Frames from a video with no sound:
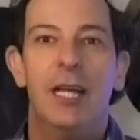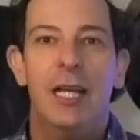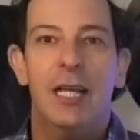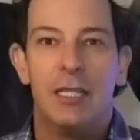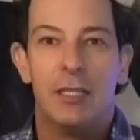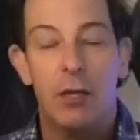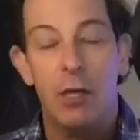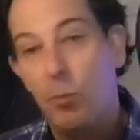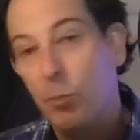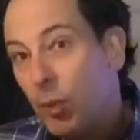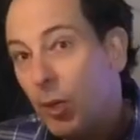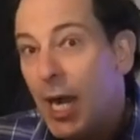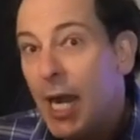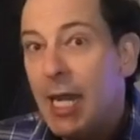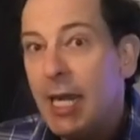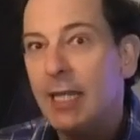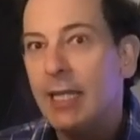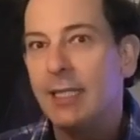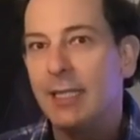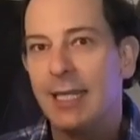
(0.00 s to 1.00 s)
So I
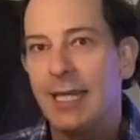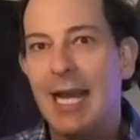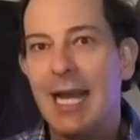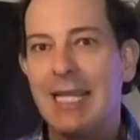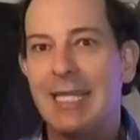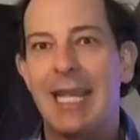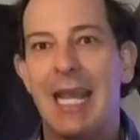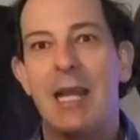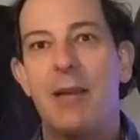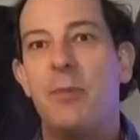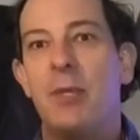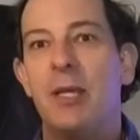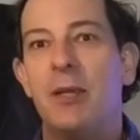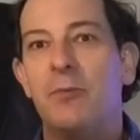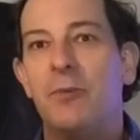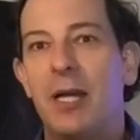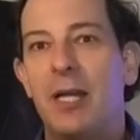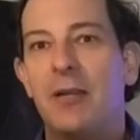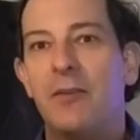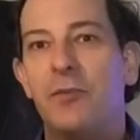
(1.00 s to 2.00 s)
pray that today's going to be a
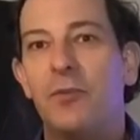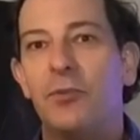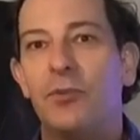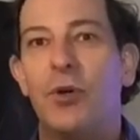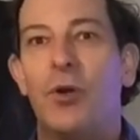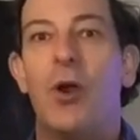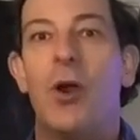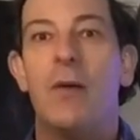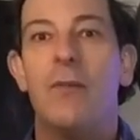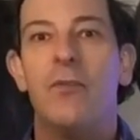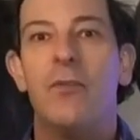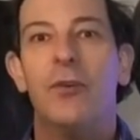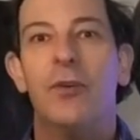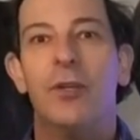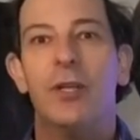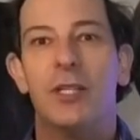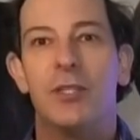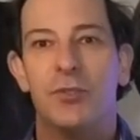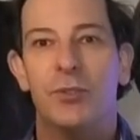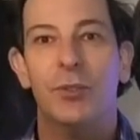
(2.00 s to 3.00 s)
wonderful time
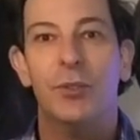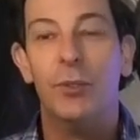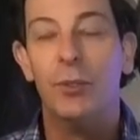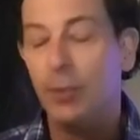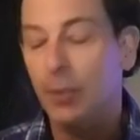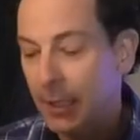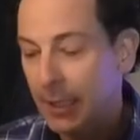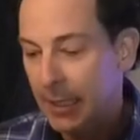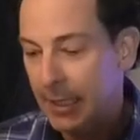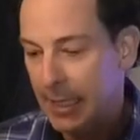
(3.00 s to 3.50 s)
for us all